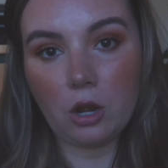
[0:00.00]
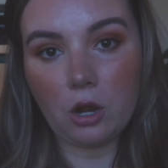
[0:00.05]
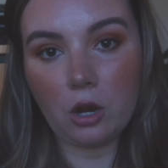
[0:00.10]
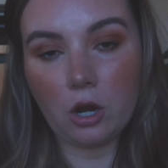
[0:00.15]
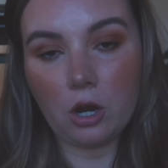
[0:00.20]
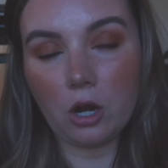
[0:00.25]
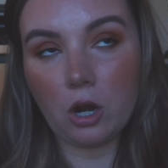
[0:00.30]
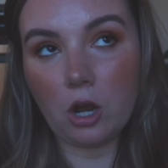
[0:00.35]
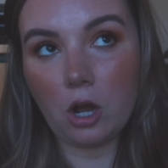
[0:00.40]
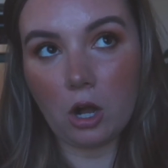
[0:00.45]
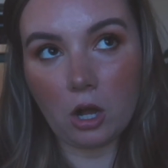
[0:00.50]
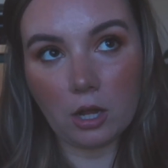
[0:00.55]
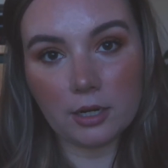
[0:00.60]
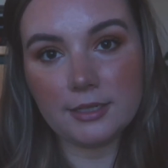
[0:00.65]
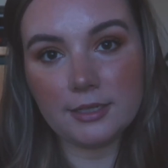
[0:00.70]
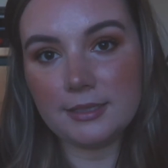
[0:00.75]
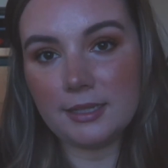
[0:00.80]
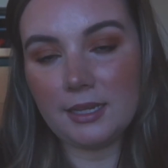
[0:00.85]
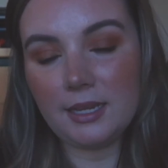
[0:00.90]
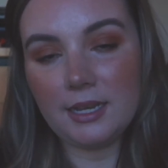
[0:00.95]
are
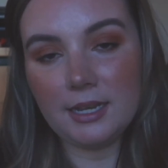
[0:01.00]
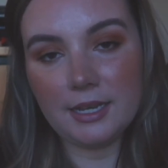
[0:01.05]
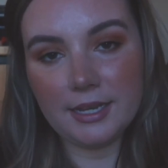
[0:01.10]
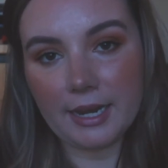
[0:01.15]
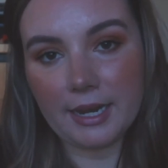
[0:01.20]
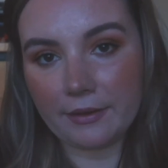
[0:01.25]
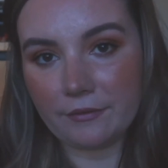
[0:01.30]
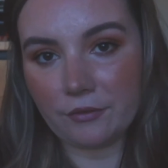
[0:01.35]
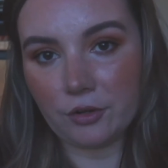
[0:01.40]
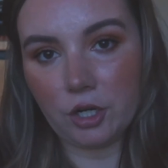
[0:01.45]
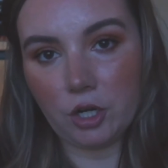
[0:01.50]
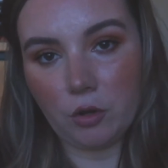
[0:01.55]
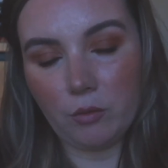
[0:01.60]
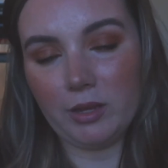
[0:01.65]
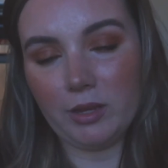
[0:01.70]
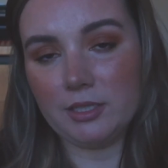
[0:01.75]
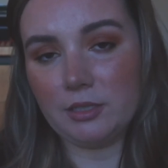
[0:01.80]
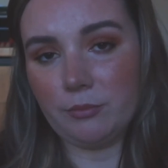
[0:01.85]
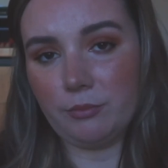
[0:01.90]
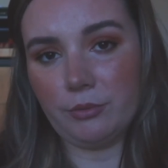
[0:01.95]
honestly never
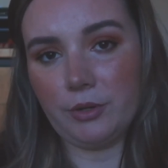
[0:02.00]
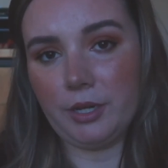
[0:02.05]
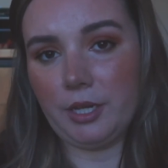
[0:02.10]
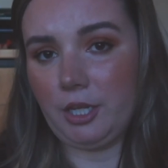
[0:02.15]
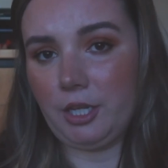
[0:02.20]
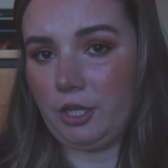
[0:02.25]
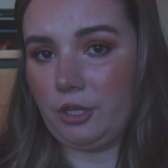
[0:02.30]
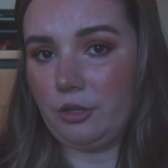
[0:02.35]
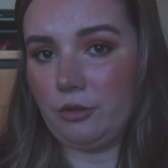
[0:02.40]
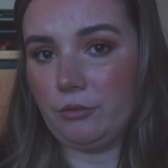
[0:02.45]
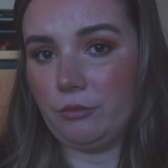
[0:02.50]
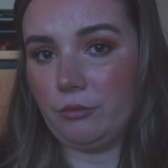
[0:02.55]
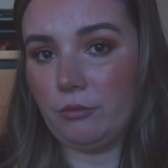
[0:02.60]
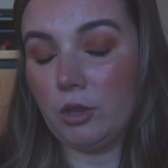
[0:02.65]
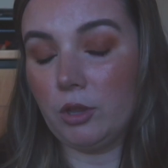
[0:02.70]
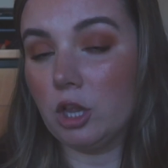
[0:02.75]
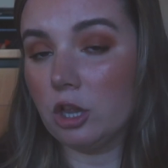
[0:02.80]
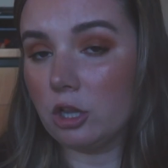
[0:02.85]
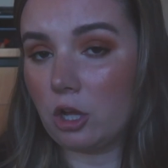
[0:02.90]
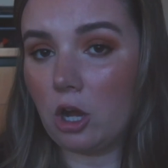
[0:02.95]
going to bring you
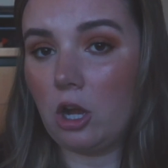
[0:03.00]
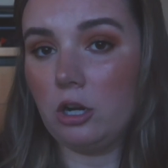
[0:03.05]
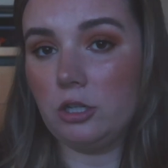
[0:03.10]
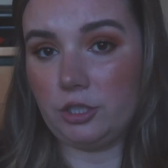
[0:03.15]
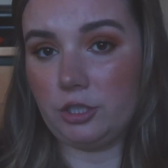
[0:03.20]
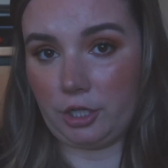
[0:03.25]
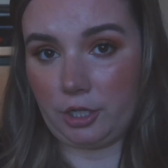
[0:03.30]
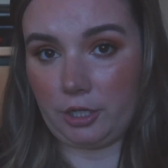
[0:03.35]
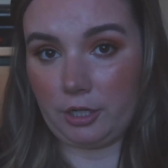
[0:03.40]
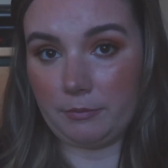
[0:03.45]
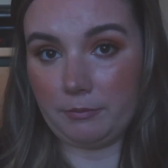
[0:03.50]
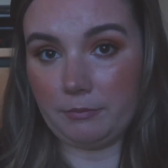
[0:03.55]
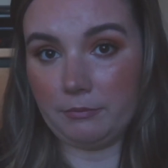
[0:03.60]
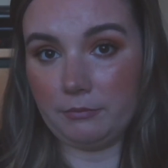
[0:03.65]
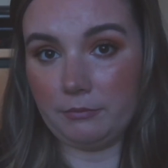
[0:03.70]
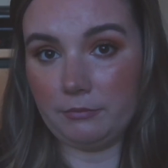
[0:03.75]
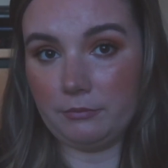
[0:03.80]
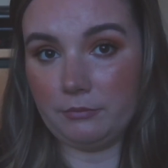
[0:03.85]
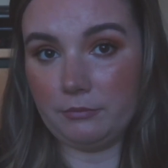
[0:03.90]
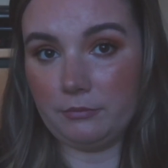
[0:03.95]
long-term
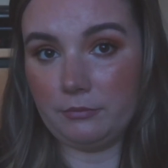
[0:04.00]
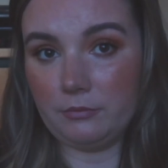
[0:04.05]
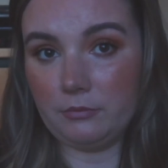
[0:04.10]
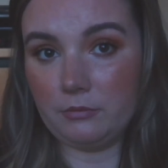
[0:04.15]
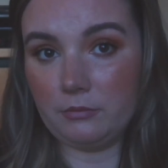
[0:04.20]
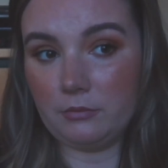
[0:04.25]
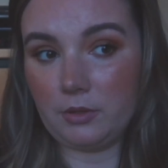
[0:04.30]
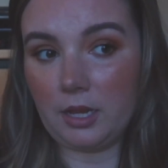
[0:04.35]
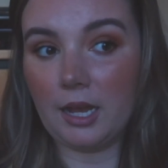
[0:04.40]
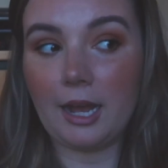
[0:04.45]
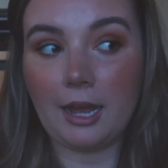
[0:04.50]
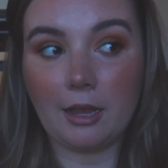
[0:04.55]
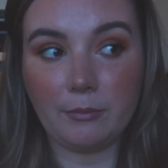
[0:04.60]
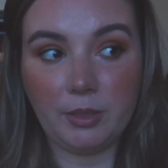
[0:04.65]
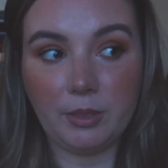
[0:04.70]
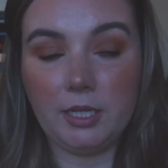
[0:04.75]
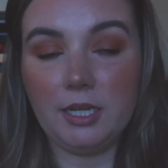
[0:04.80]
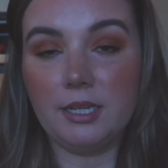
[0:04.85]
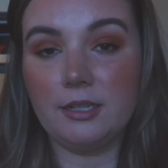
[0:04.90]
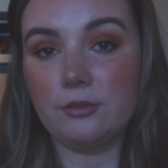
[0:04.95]

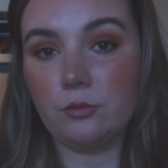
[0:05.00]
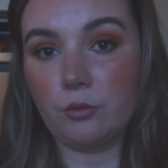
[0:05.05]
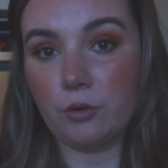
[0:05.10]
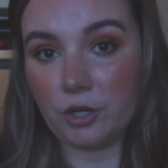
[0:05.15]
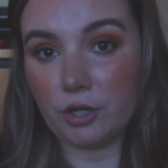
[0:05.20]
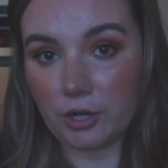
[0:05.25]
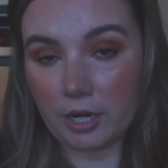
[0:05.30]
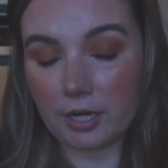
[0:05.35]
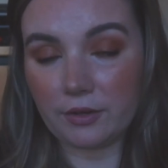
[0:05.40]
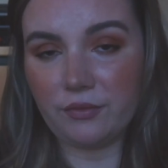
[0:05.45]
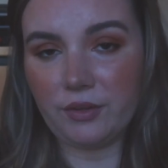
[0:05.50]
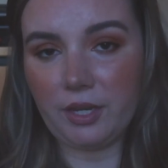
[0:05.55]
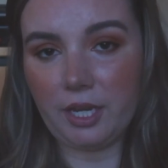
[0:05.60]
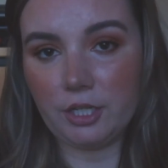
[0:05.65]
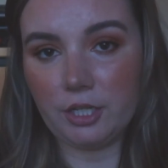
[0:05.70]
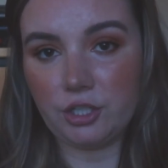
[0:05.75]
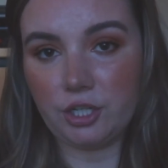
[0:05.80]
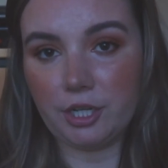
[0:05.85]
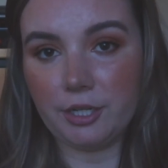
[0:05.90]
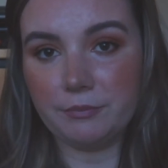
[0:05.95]
happiness or
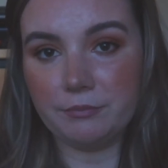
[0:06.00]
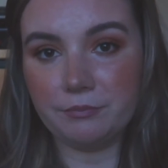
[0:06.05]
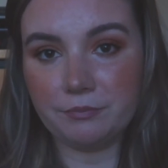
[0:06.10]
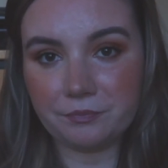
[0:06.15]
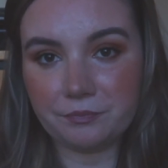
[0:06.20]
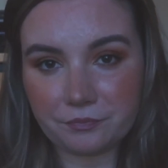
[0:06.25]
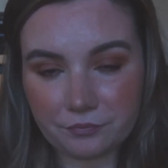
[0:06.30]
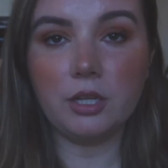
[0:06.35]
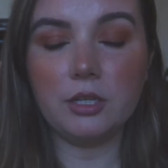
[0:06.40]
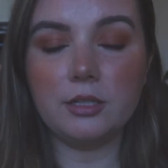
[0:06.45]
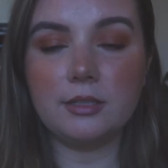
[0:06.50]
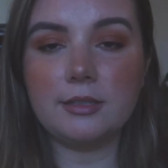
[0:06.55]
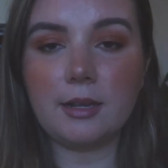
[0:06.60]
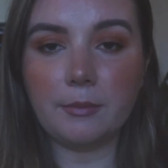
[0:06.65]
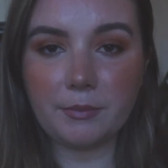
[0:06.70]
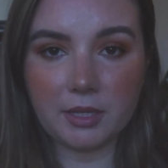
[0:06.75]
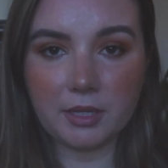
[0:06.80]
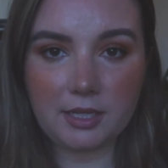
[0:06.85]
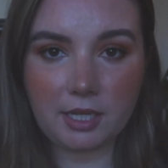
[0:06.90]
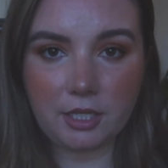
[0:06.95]
gratification.
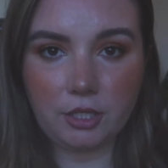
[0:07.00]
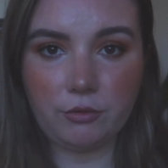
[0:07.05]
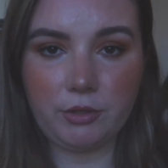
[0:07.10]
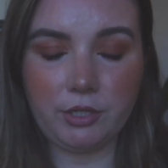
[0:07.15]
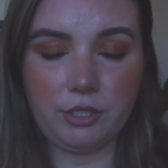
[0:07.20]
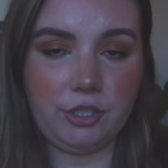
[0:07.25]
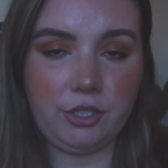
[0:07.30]
Something that you can